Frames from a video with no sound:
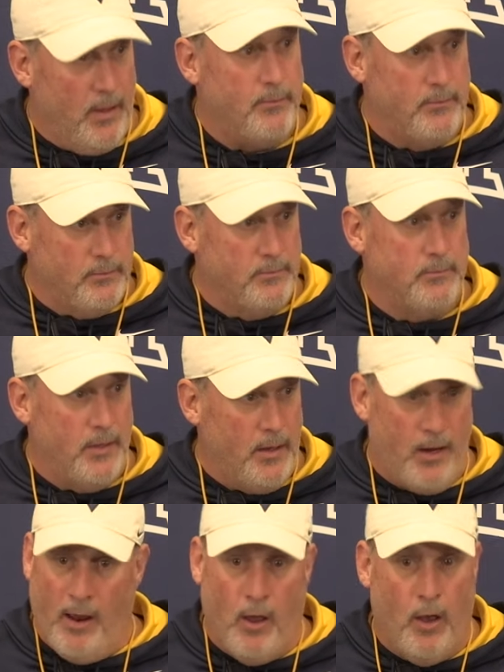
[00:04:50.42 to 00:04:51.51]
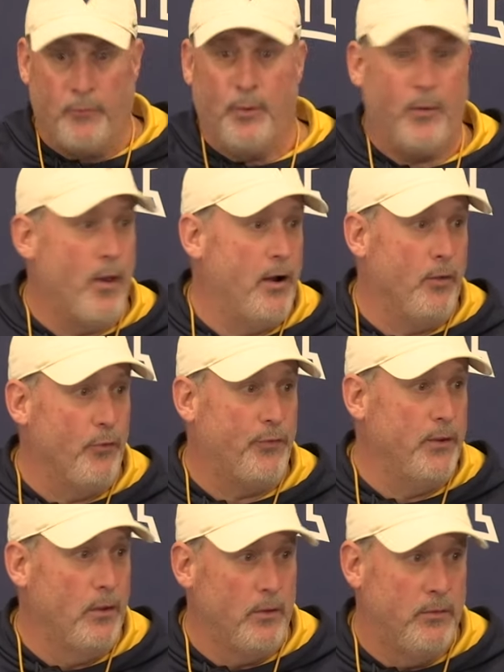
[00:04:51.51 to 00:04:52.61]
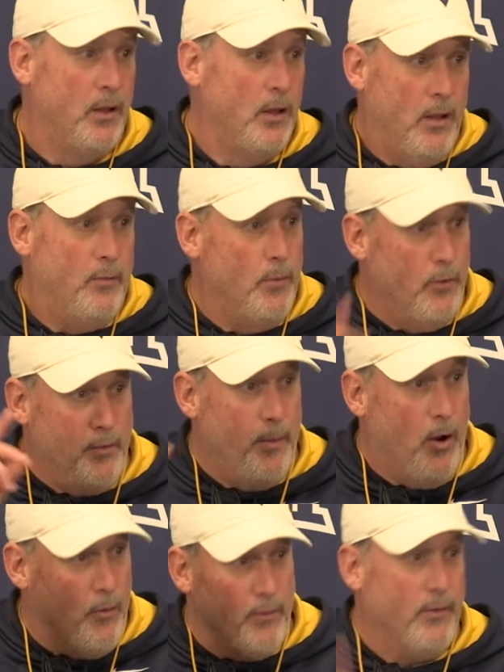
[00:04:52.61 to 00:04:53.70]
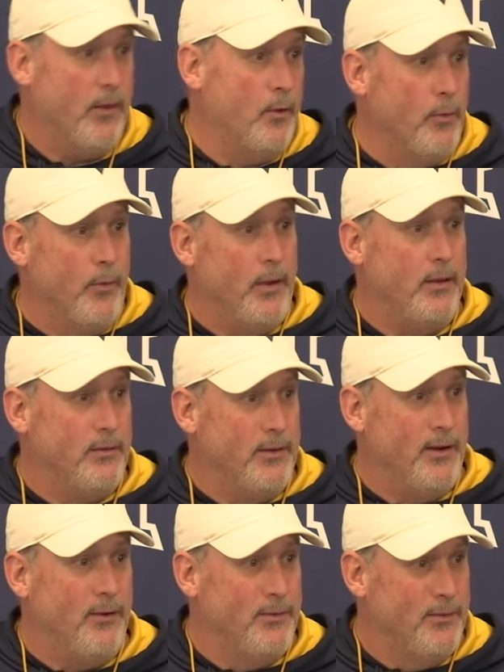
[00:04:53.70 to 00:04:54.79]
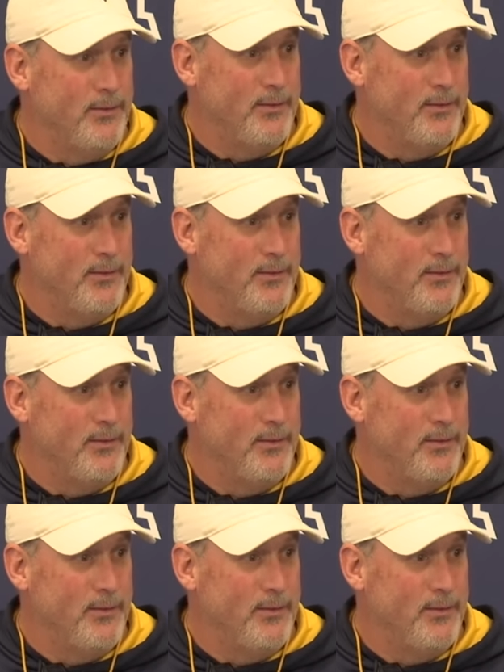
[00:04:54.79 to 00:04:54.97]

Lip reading: Yep. Yeah. And that Hubs went running on the field, moved him over, and there we went, you know.